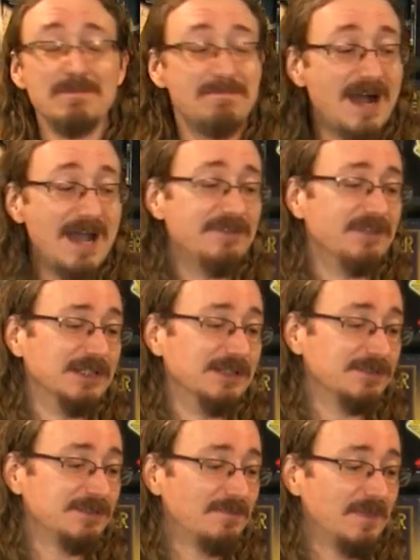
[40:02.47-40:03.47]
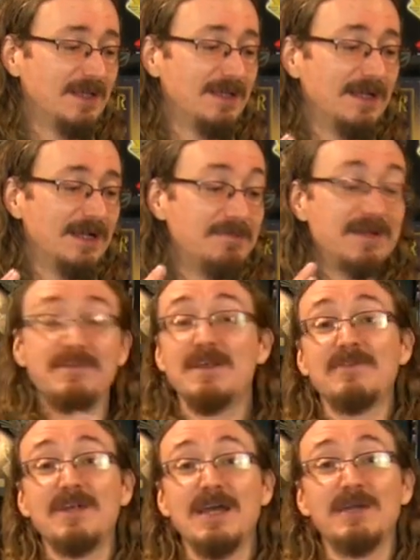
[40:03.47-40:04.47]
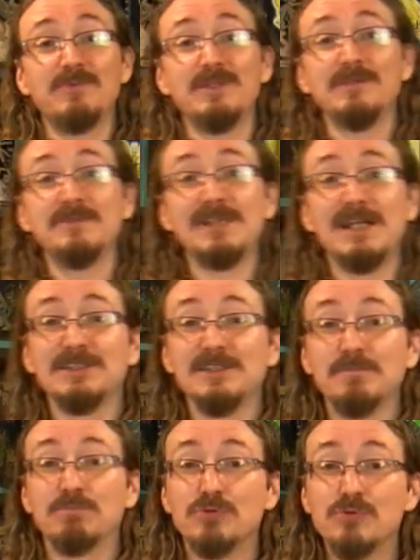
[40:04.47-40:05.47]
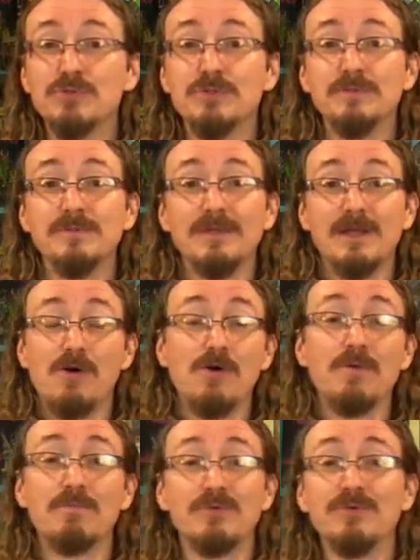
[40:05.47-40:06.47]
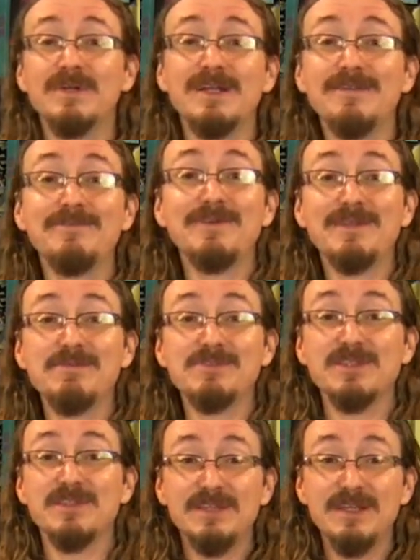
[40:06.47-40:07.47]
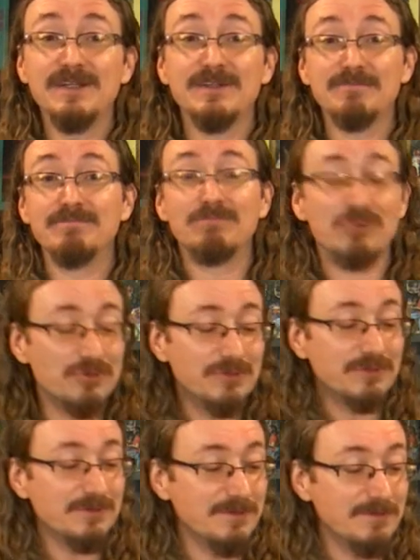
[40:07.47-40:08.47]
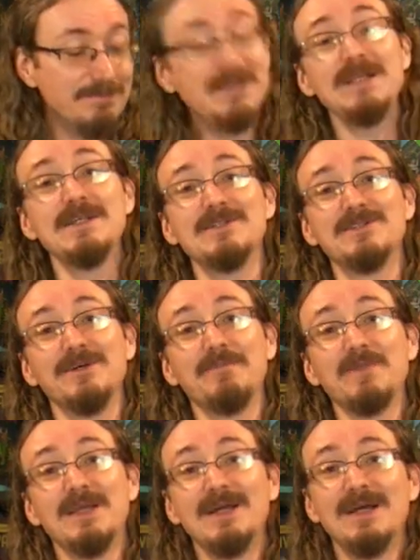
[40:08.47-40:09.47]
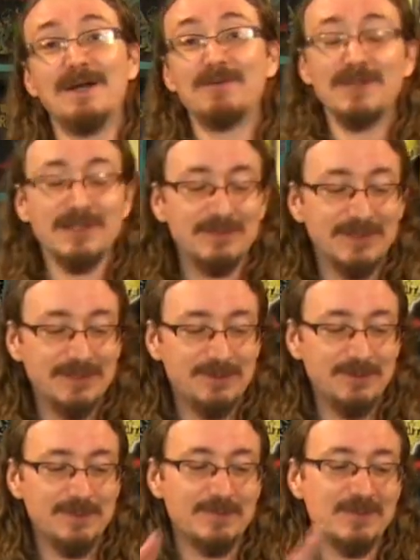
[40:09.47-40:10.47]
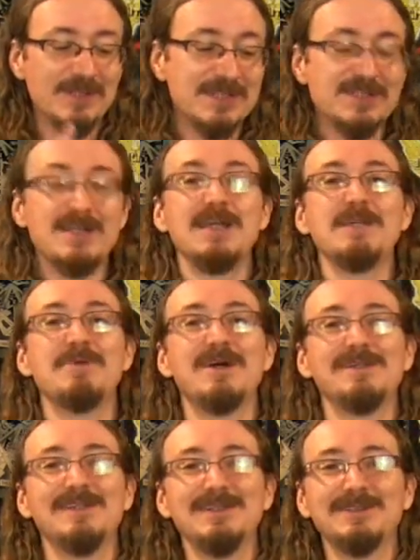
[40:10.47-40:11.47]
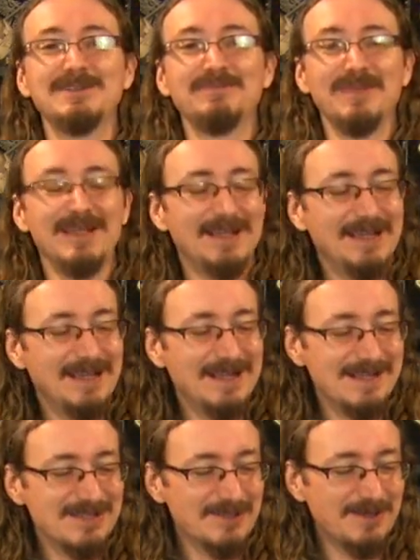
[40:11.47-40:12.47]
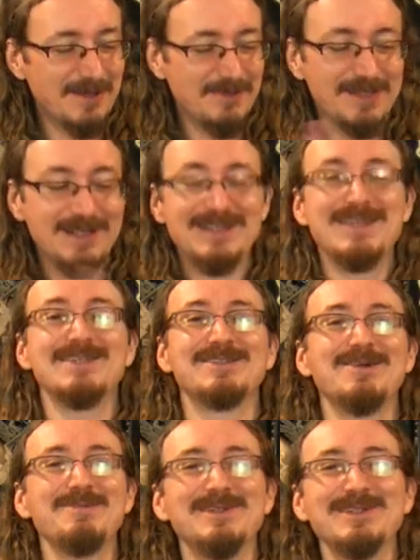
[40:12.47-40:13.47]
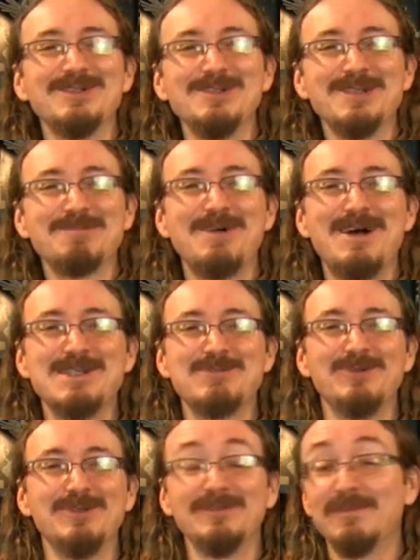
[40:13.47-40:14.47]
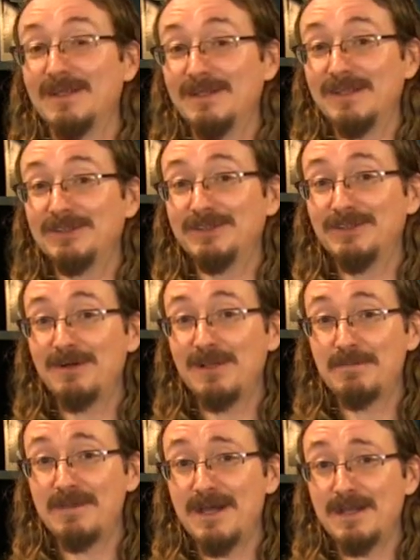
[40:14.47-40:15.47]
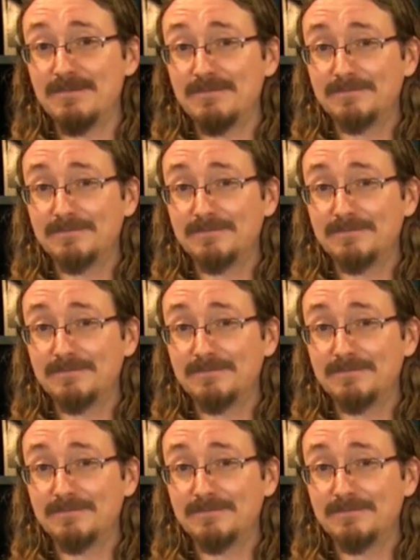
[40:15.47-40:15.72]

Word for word: you buy those. Uh, but I've never had one that was actually brewed, home brewed. I didn't even know that was a thing, to brew your own mead. So uh, really, really cool. I'm really excited about this. Uh, so I want to get this open as soon as possible and, and let you know all about it.